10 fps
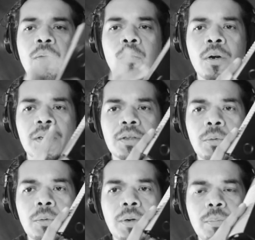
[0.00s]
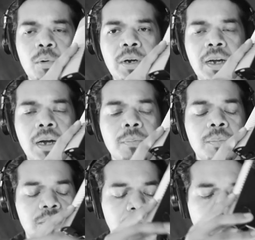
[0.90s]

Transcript: running through a preamp. So